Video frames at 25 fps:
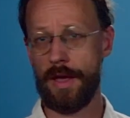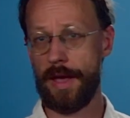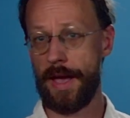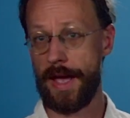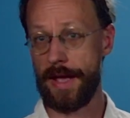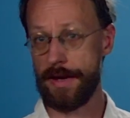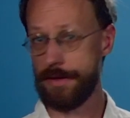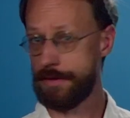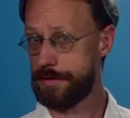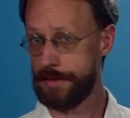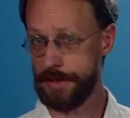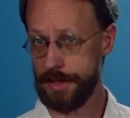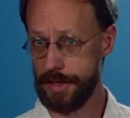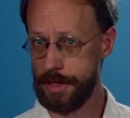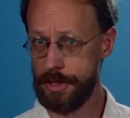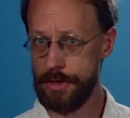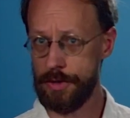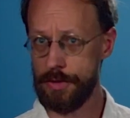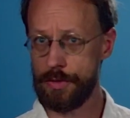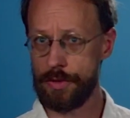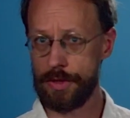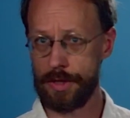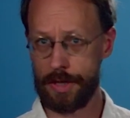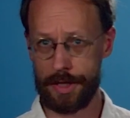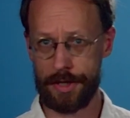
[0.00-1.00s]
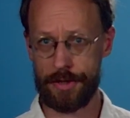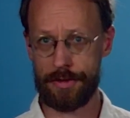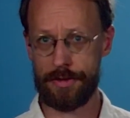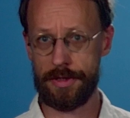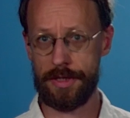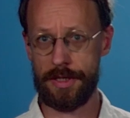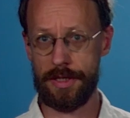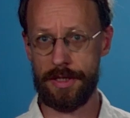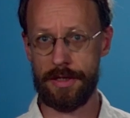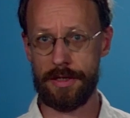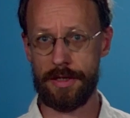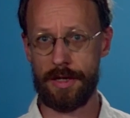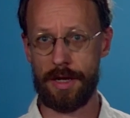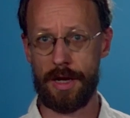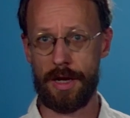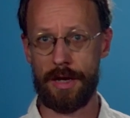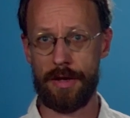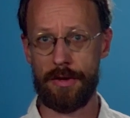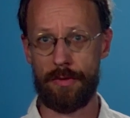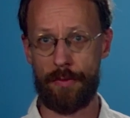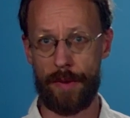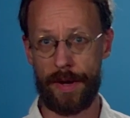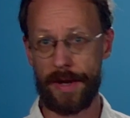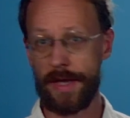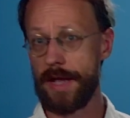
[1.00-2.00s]
And the EU clearly
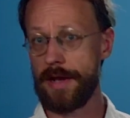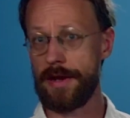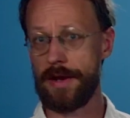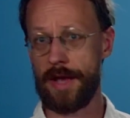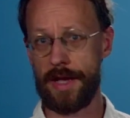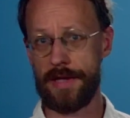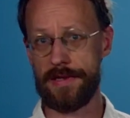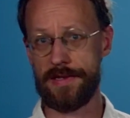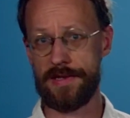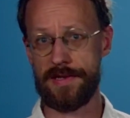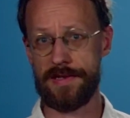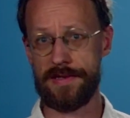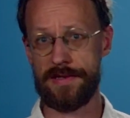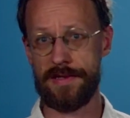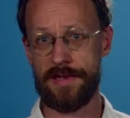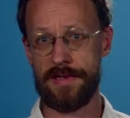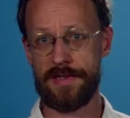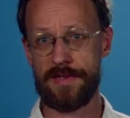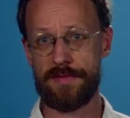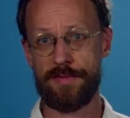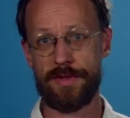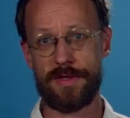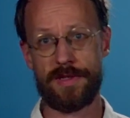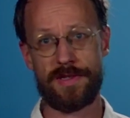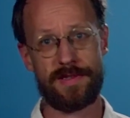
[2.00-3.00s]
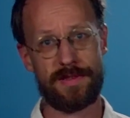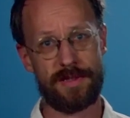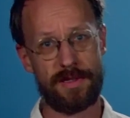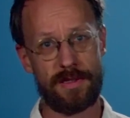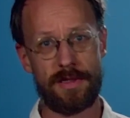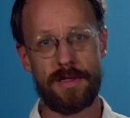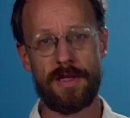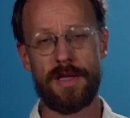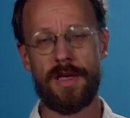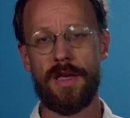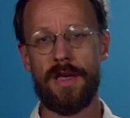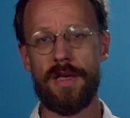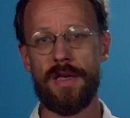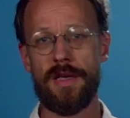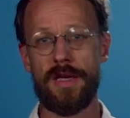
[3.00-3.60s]
recognizes this, but still